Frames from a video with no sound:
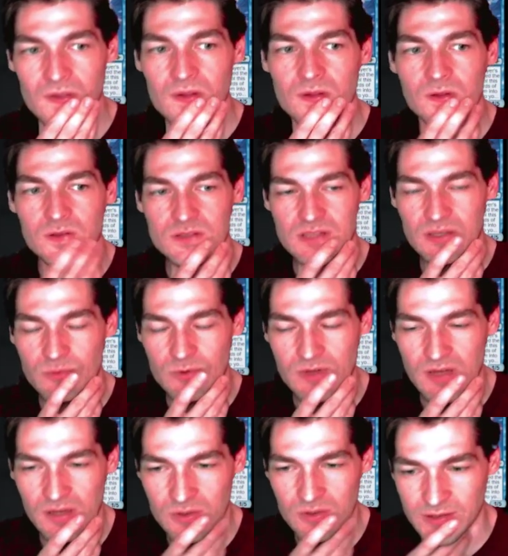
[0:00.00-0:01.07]
Looks like we're not
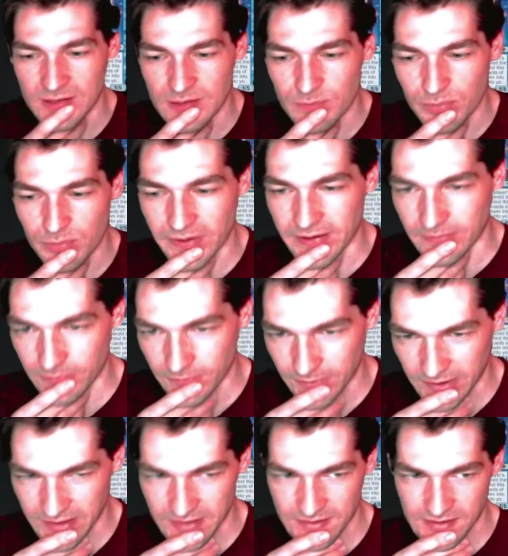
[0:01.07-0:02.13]
going to get Brain
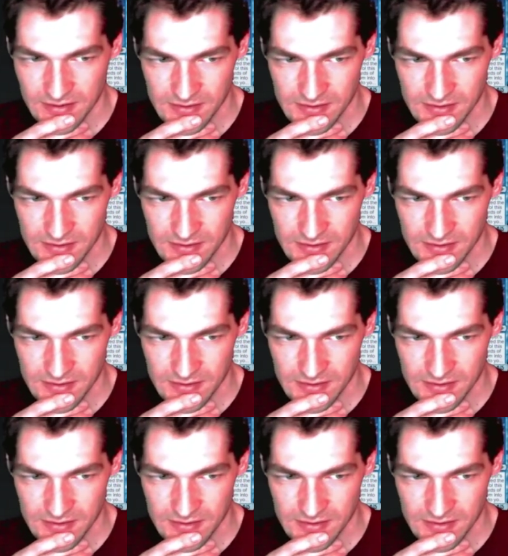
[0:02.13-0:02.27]
Freeze.